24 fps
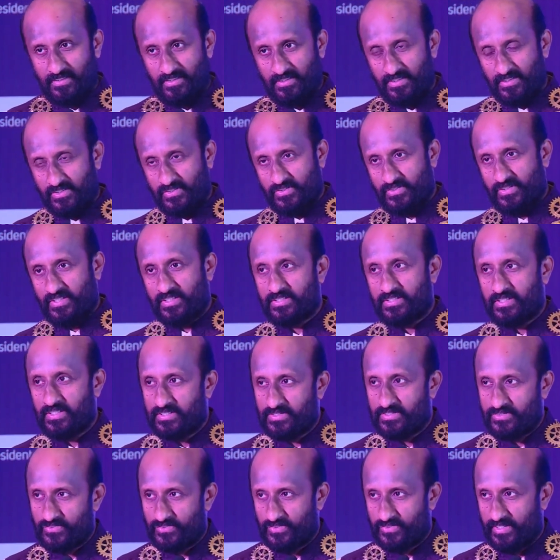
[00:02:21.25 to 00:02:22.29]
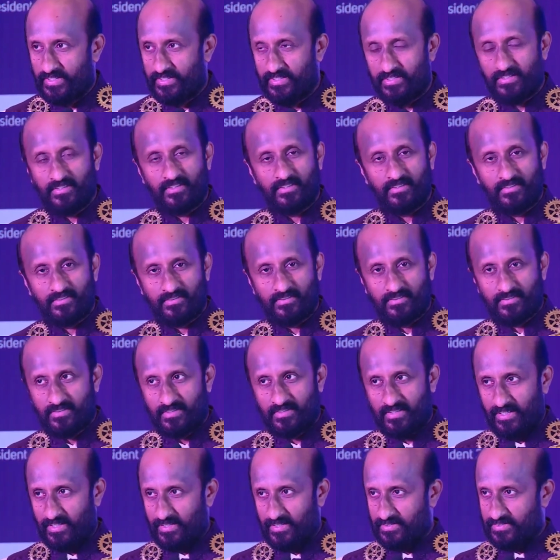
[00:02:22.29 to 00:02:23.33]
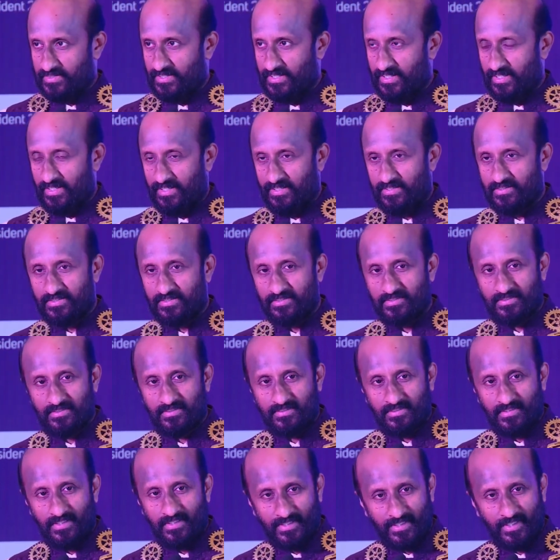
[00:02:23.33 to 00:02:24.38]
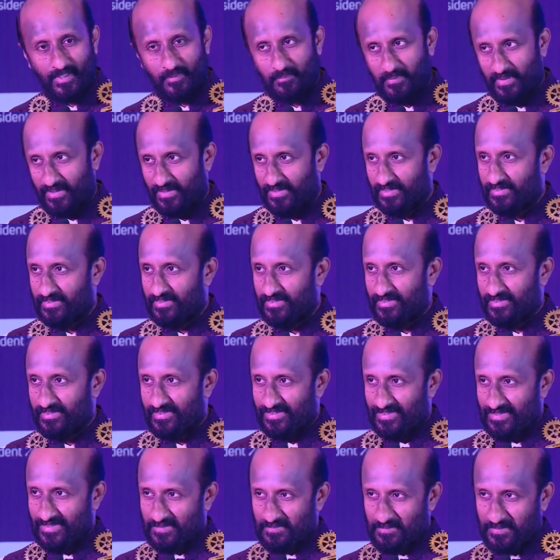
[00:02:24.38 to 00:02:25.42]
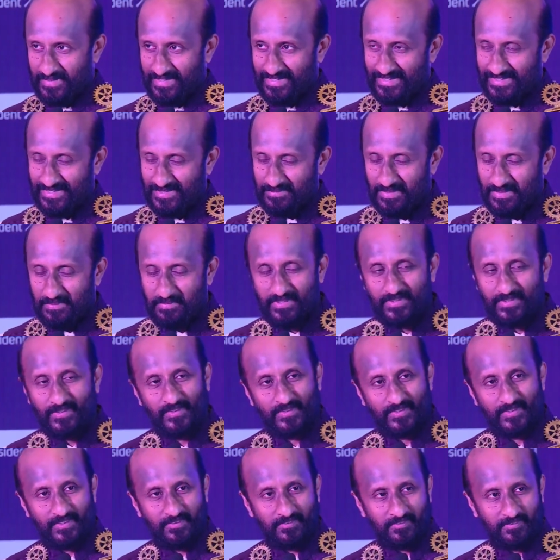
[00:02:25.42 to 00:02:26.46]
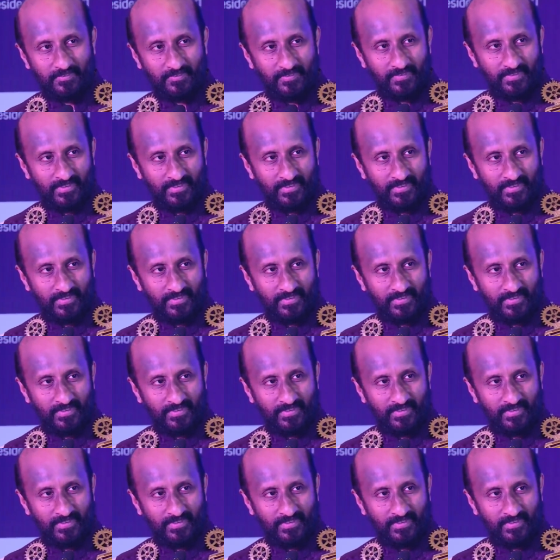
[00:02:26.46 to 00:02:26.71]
District Trainer, current and incoming PDG Baby Joseph,